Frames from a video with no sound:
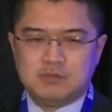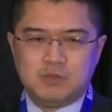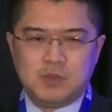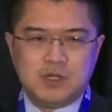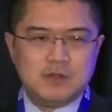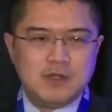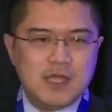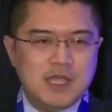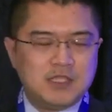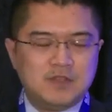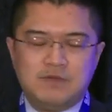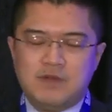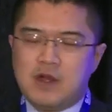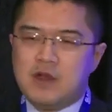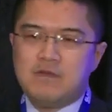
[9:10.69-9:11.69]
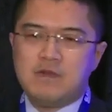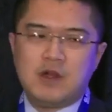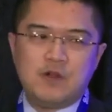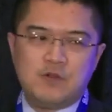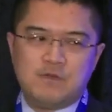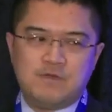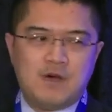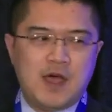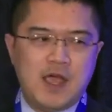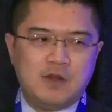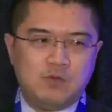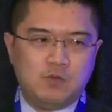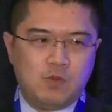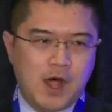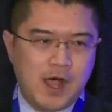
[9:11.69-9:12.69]
but it's a very, very fine
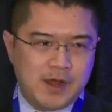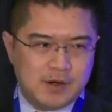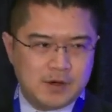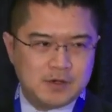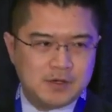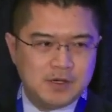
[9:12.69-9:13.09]
wire.